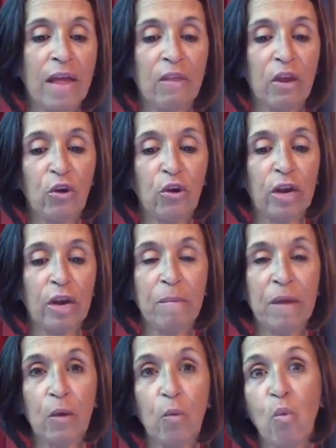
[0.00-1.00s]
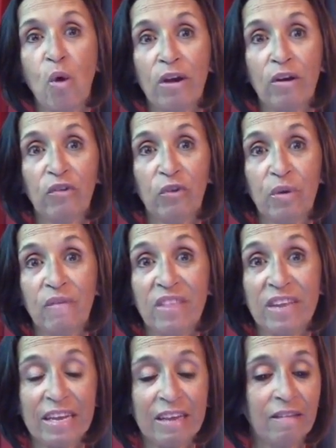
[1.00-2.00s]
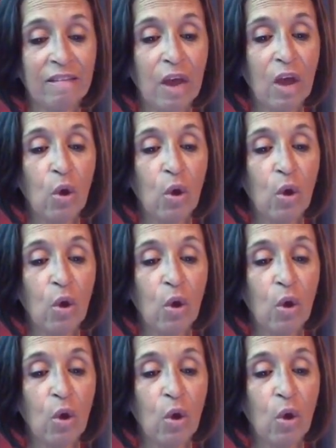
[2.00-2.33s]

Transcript: and then you're going to pick one or two of these,